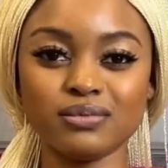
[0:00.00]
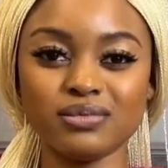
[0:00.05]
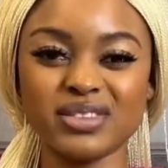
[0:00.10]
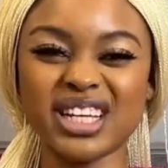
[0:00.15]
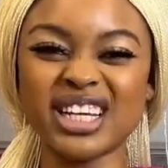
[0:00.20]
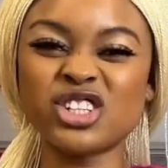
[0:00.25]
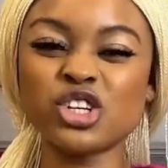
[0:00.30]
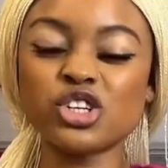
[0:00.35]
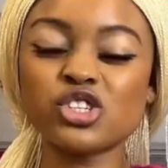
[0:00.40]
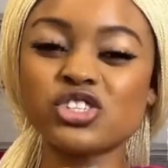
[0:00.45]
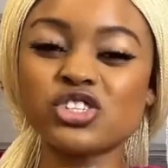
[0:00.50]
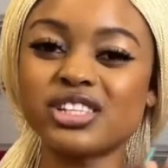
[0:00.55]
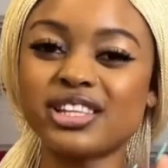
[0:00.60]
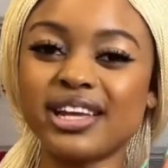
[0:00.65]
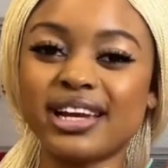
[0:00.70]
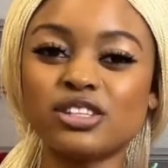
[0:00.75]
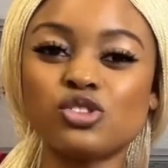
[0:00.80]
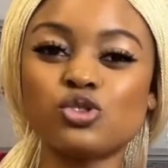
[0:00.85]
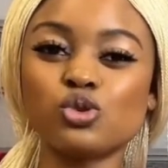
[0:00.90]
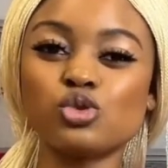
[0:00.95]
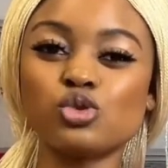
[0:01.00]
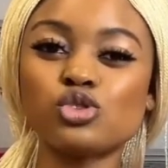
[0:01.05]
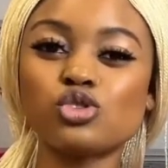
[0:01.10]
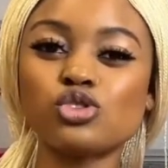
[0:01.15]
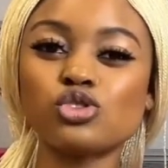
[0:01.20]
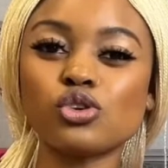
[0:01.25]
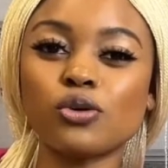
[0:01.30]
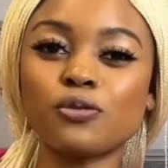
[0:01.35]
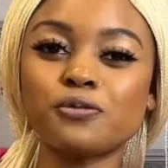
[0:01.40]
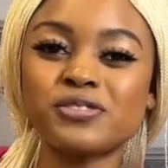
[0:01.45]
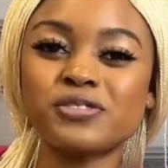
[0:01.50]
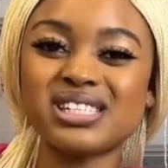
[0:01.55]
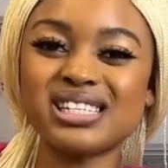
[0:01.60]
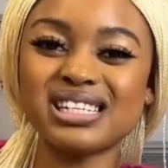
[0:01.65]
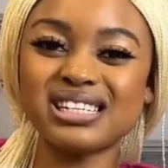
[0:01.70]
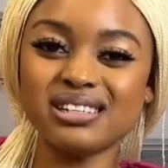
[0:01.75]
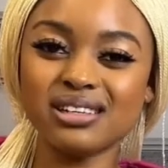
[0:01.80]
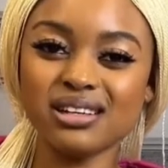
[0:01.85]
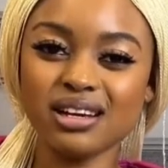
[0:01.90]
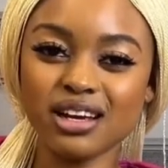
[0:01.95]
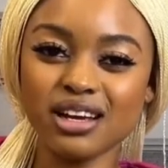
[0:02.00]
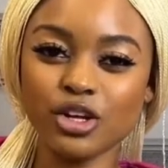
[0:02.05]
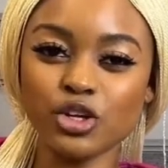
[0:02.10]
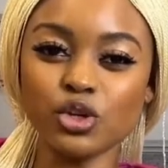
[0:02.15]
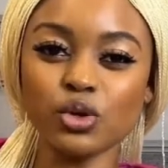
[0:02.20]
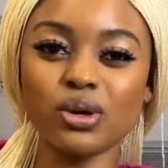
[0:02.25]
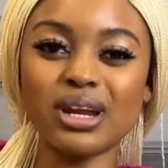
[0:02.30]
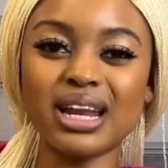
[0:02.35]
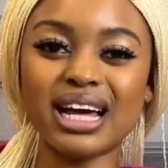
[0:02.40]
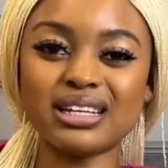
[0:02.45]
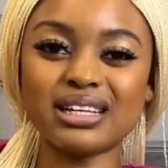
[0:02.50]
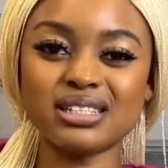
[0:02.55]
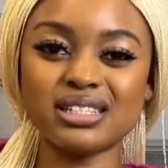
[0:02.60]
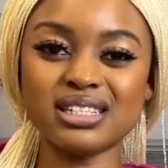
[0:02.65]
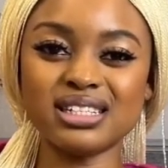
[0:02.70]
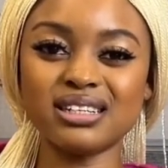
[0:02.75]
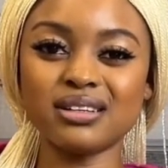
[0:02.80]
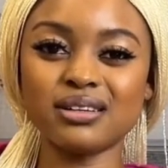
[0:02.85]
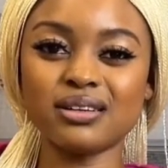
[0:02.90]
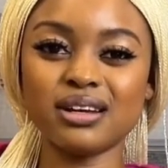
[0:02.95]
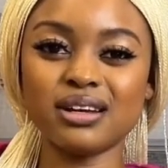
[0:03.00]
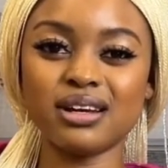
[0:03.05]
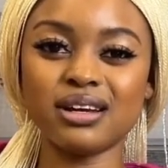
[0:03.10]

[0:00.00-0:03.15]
They're just there to soften your landing.